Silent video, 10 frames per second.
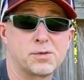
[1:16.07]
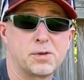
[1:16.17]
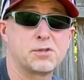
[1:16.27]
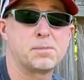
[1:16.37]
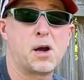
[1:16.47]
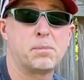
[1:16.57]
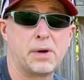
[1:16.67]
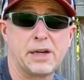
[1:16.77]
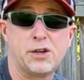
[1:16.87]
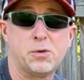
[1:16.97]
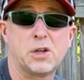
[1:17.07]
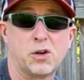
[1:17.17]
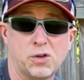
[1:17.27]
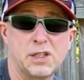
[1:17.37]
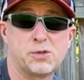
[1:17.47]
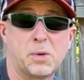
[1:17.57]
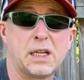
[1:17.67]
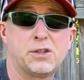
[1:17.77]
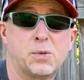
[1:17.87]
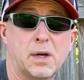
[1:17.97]
when it was bought brand new in early
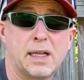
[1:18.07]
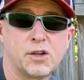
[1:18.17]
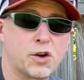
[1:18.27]
2020.